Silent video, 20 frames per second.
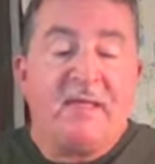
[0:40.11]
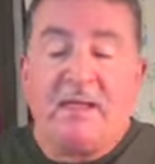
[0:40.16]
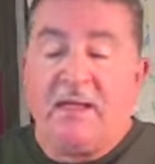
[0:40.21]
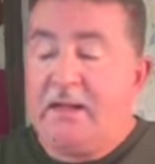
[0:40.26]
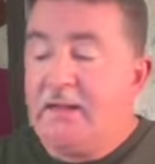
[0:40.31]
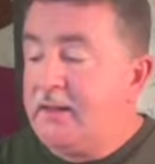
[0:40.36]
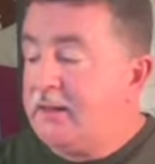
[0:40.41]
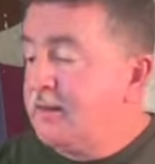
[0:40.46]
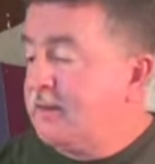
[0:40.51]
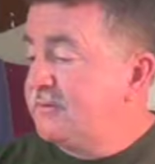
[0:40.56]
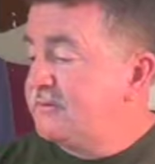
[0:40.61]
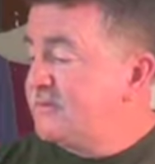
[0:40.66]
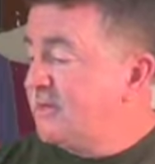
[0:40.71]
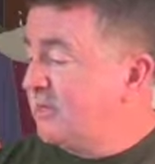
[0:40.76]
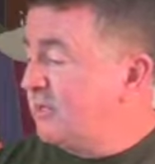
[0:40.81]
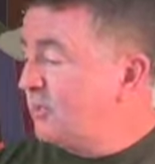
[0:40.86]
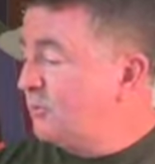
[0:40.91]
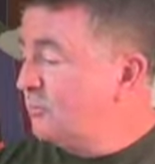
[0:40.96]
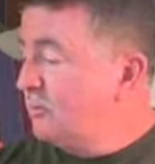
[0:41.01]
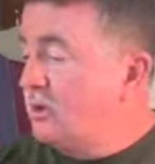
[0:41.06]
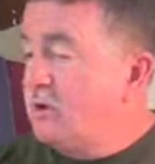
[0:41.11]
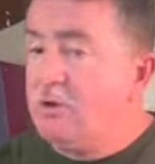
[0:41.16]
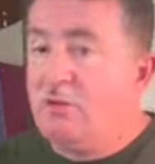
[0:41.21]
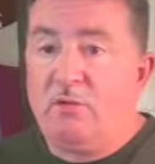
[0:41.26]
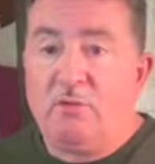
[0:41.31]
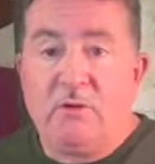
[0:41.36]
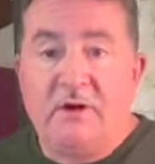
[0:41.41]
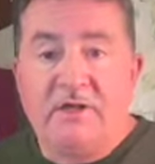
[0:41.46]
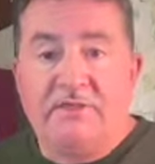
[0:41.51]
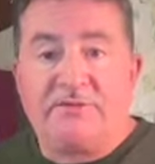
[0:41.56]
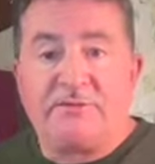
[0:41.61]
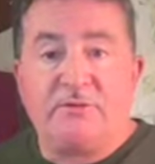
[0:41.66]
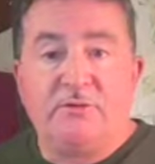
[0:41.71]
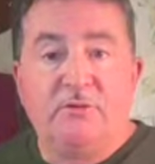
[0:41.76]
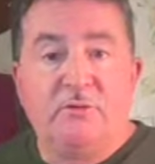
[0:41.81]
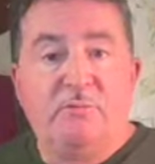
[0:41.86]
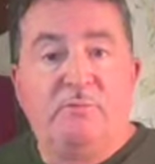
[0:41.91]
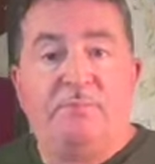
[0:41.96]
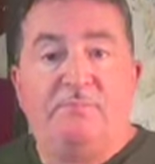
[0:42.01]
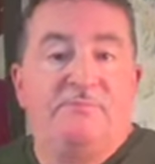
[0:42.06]
and take you all the way
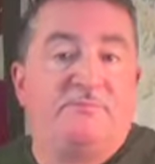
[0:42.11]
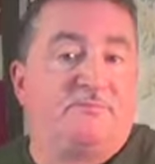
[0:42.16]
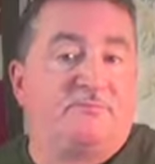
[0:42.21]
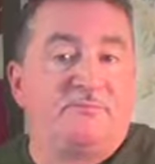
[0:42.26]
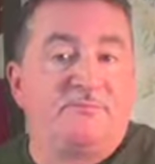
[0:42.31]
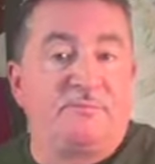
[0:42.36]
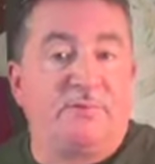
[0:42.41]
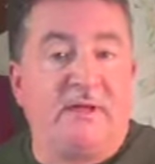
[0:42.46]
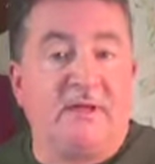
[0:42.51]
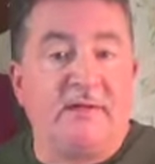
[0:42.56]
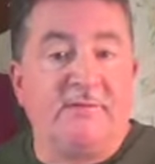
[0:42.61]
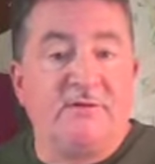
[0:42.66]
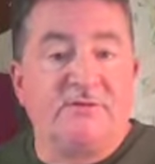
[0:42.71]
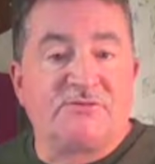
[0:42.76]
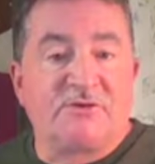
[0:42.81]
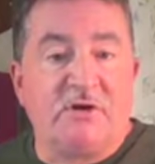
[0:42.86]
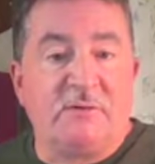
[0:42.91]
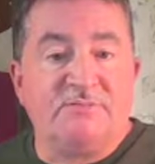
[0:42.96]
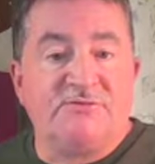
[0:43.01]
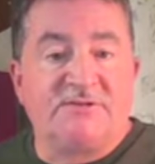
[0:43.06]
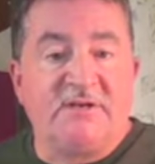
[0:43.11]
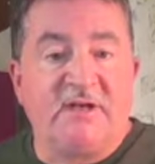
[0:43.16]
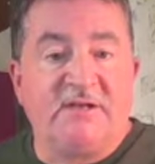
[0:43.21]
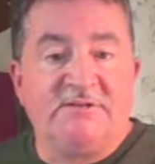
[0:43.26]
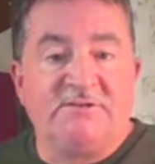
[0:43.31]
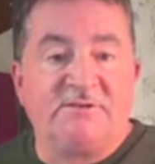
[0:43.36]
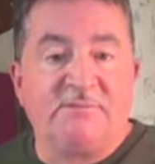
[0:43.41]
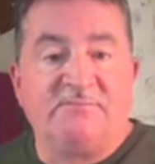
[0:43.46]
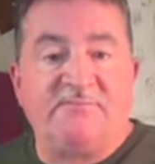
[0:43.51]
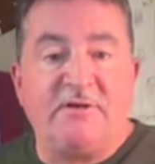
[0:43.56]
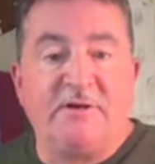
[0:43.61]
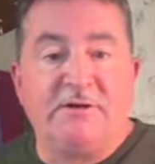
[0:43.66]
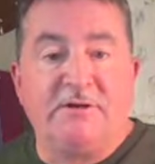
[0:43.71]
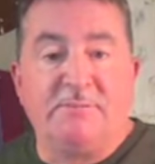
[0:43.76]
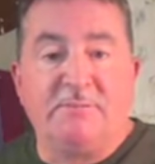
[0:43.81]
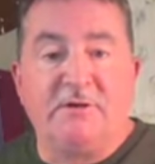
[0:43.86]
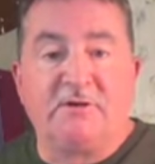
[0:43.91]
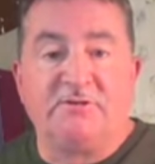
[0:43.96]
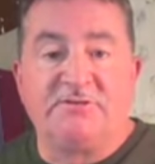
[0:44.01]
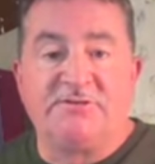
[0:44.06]
through playing the drum set and some
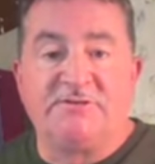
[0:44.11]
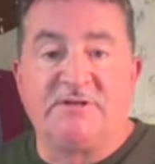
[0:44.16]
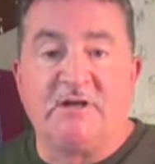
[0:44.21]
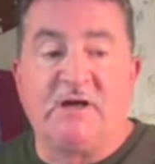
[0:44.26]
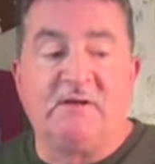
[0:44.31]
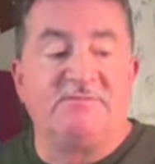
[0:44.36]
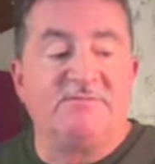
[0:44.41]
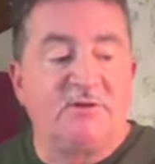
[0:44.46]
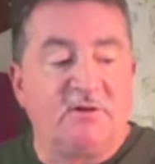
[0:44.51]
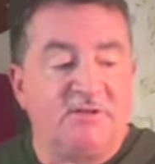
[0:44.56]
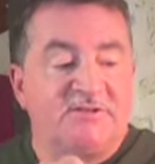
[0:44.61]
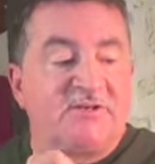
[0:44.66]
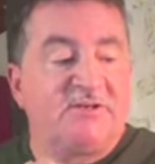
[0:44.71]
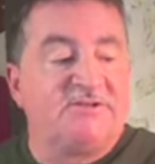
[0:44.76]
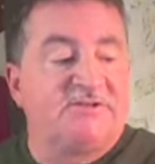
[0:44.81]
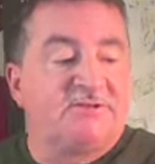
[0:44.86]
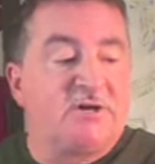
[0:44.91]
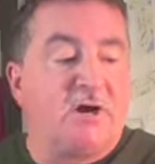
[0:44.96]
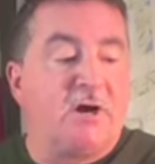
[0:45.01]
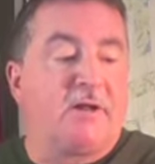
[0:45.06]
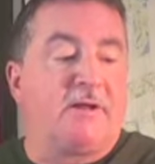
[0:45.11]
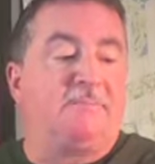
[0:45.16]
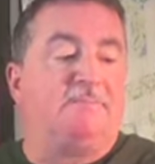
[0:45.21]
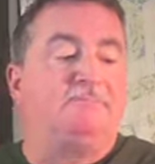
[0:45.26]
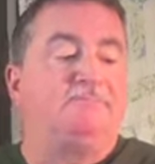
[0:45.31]
fundamental stuff. So let's get started.